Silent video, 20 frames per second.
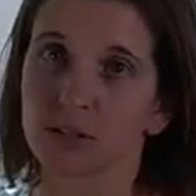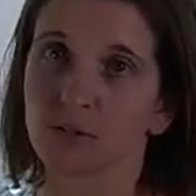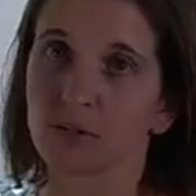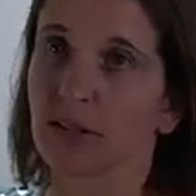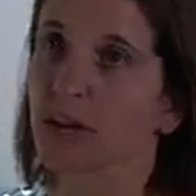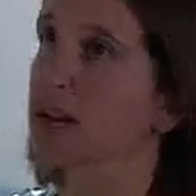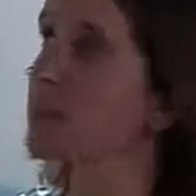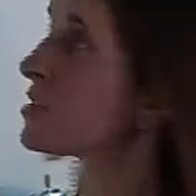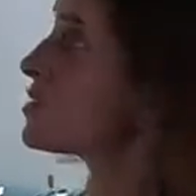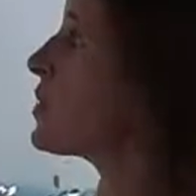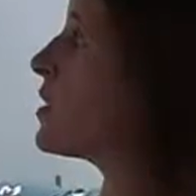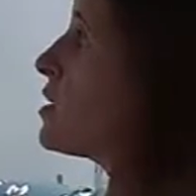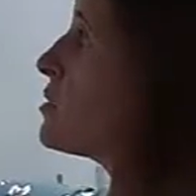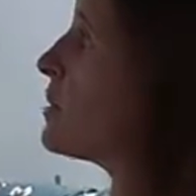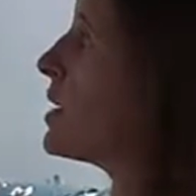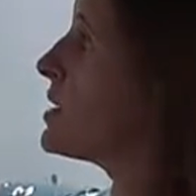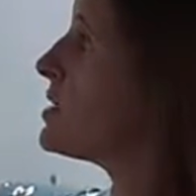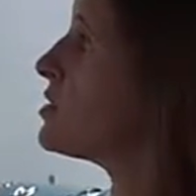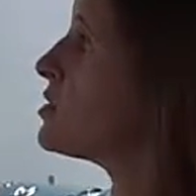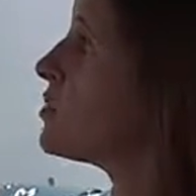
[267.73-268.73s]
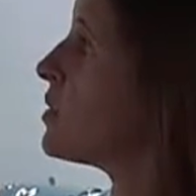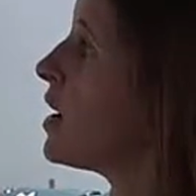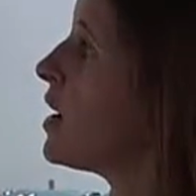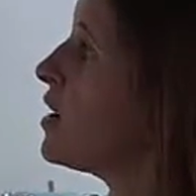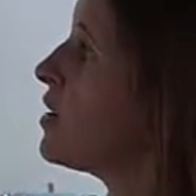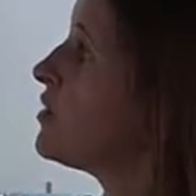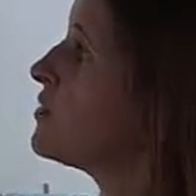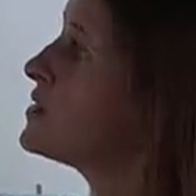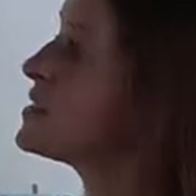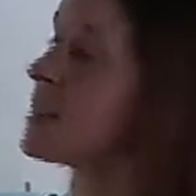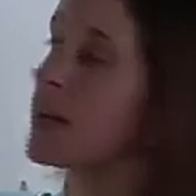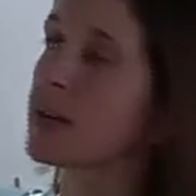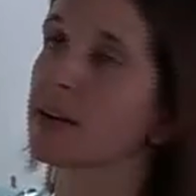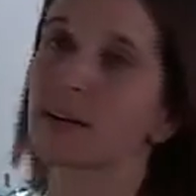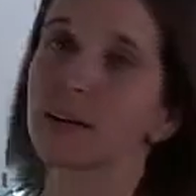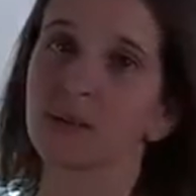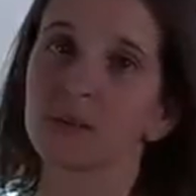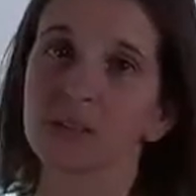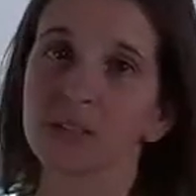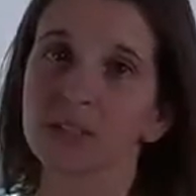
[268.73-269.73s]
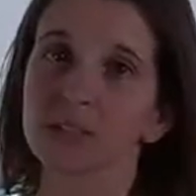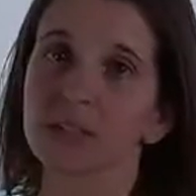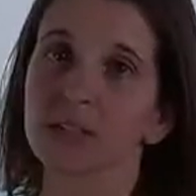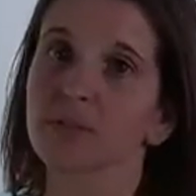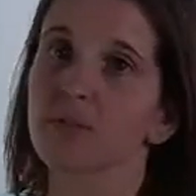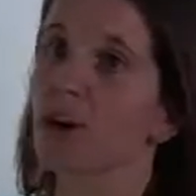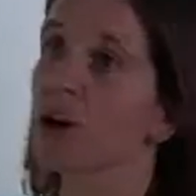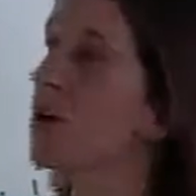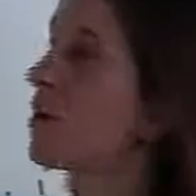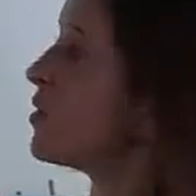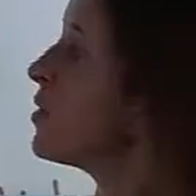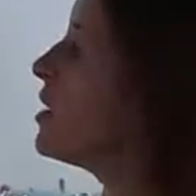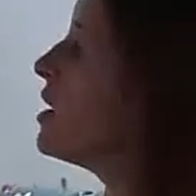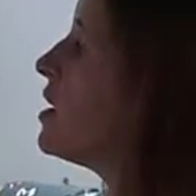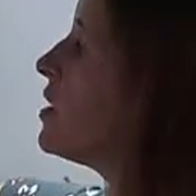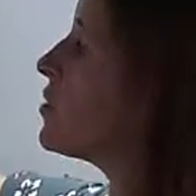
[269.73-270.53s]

3x squared minus 12, set it equal to 0.